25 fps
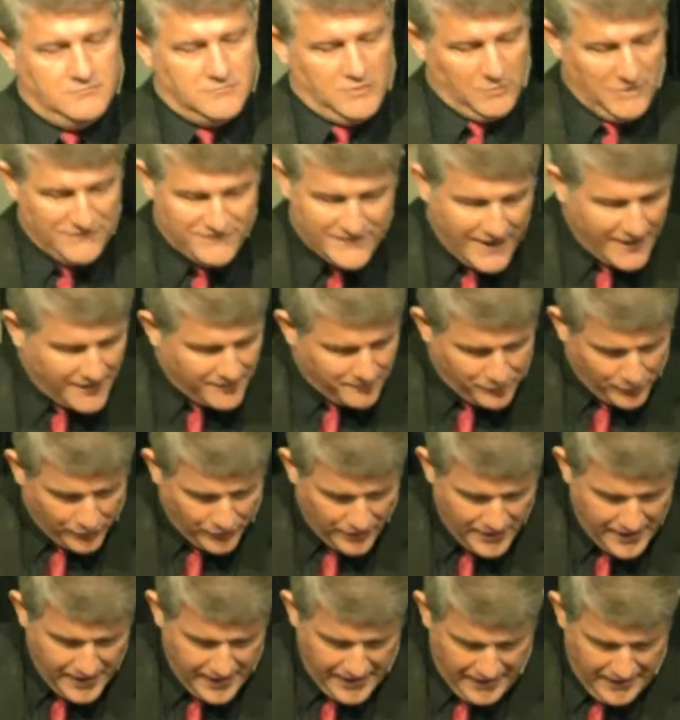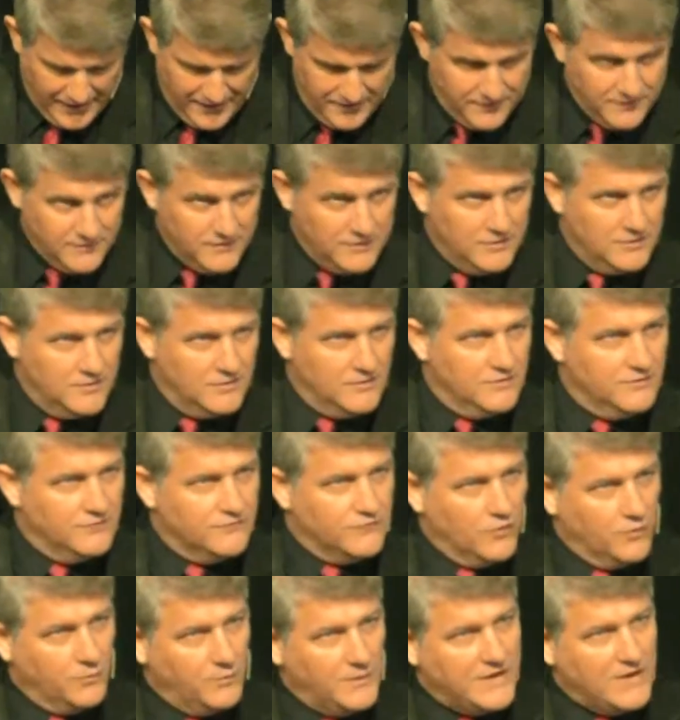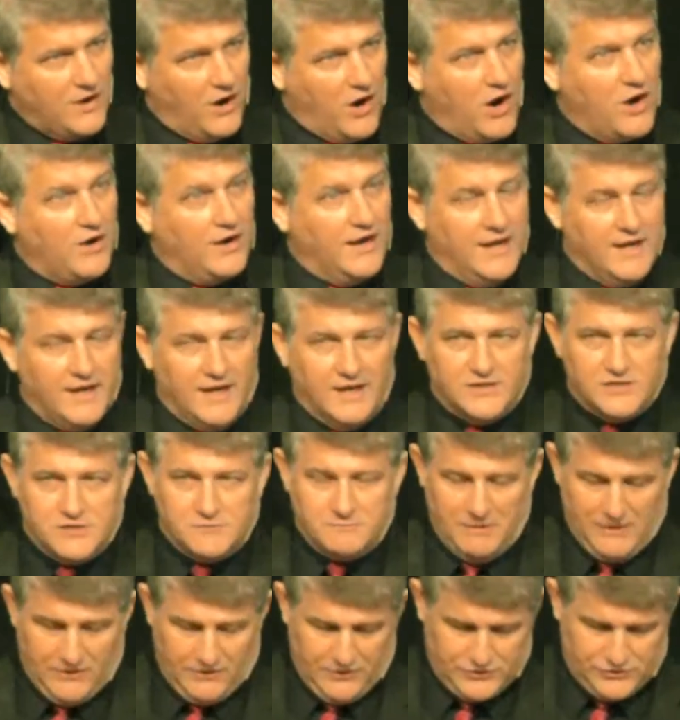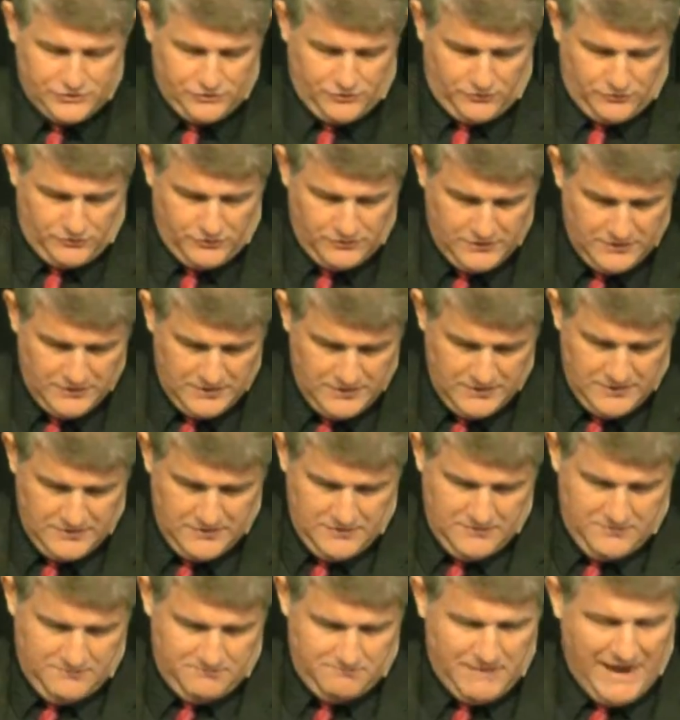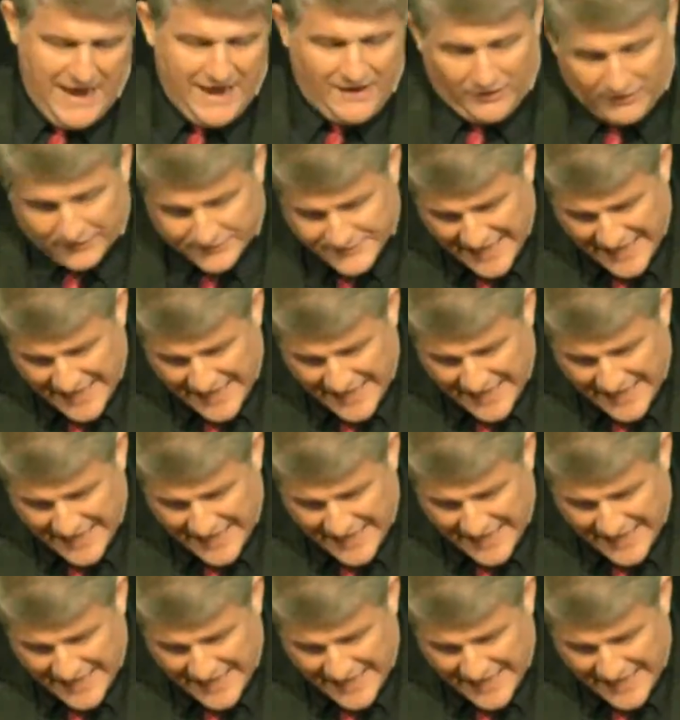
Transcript: We've got to pray, for we are in a spiritual battle.